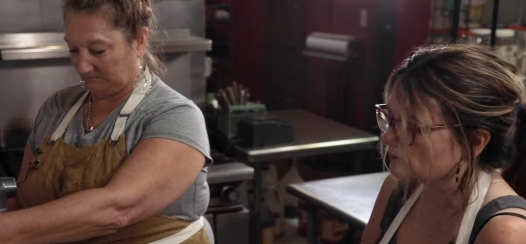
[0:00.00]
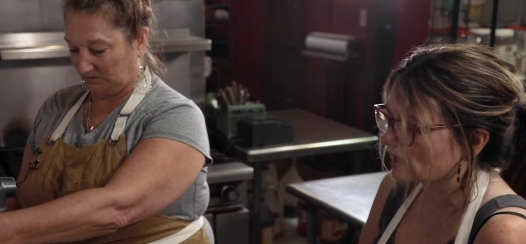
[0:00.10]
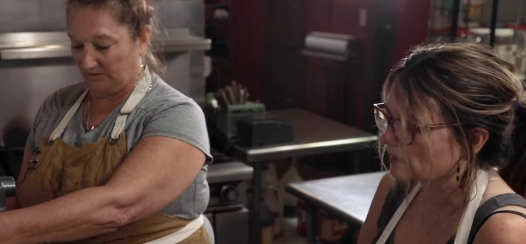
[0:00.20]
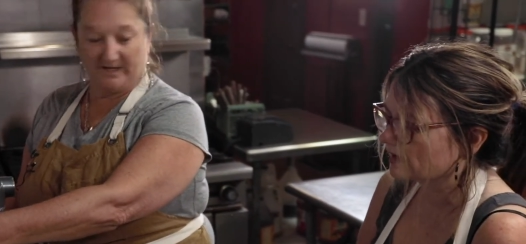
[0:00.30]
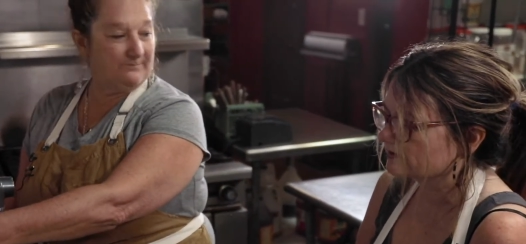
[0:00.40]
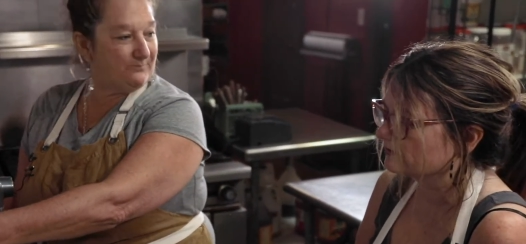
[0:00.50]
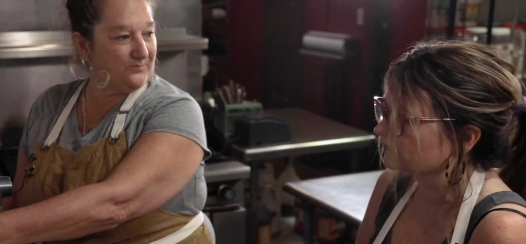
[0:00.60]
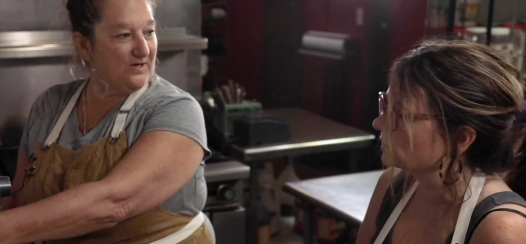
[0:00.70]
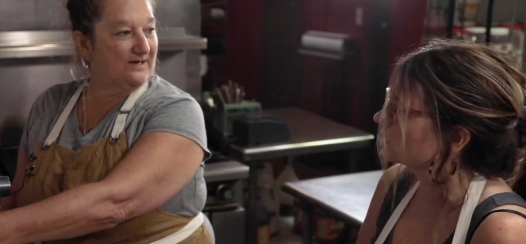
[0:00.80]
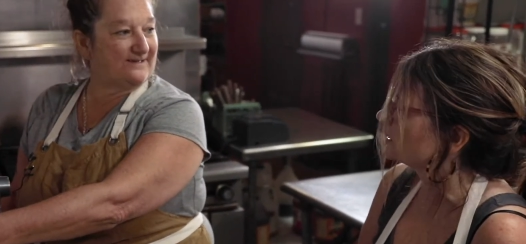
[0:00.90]
Speaker 1: a lot the, of
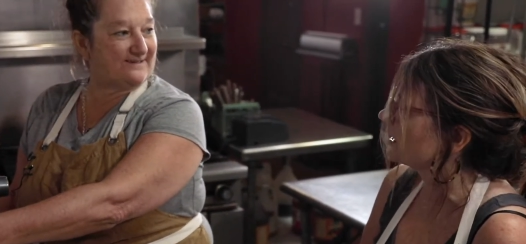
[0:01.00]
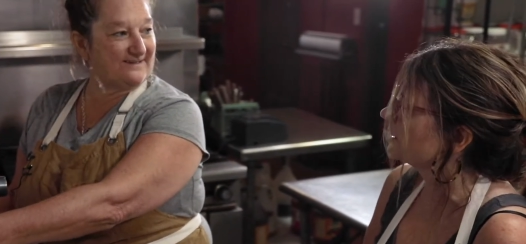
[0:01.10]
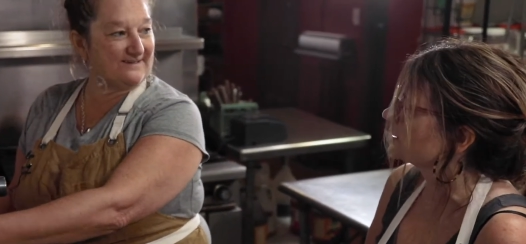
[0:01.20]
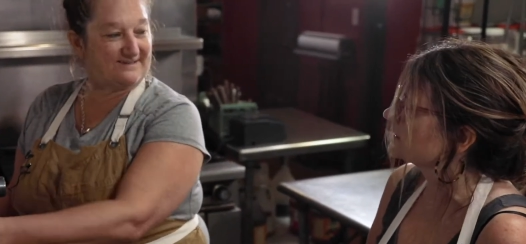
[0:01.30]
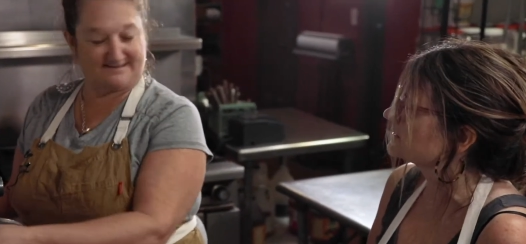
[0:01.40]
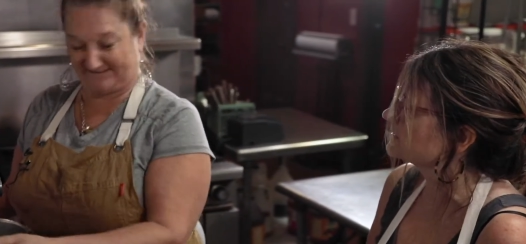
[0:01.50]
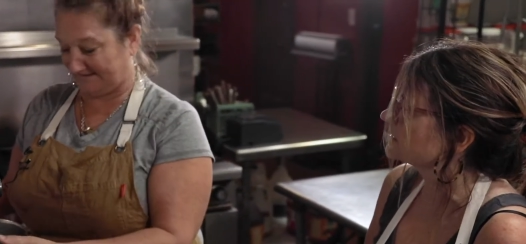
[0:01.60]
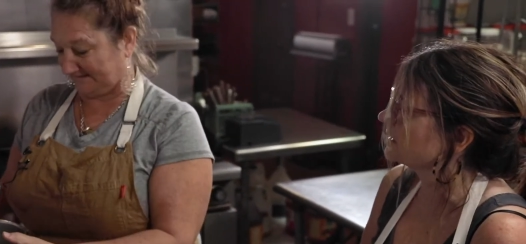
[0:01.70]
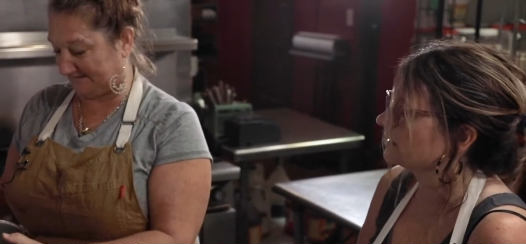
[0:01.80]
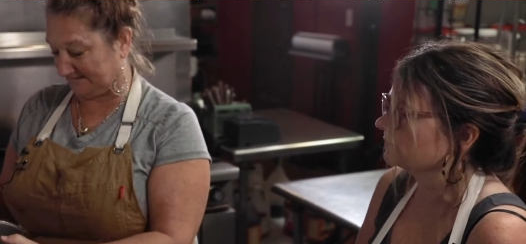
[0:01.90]
local artists.
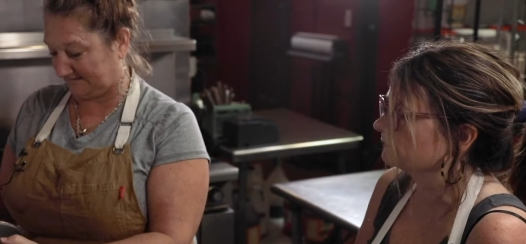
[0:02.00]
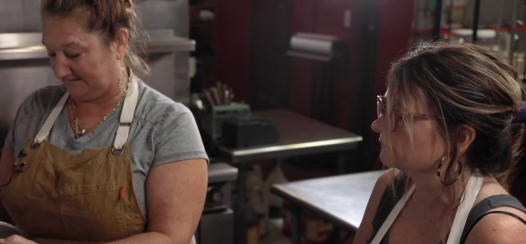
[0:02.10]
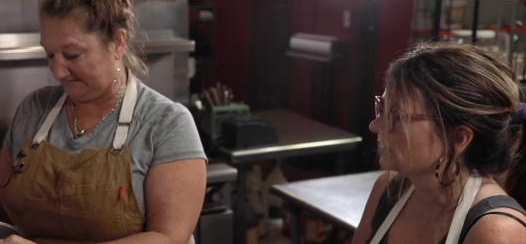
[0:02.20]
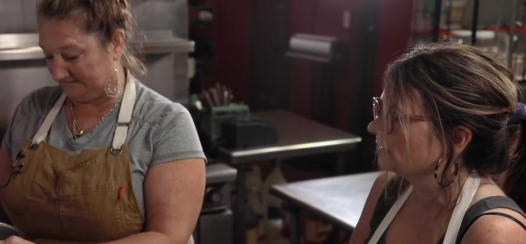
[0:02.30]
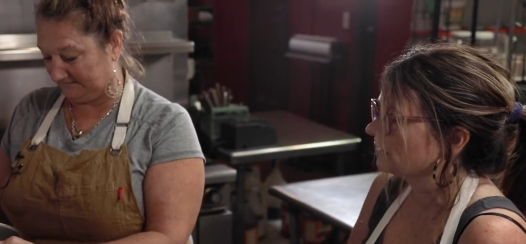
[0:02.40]
Um,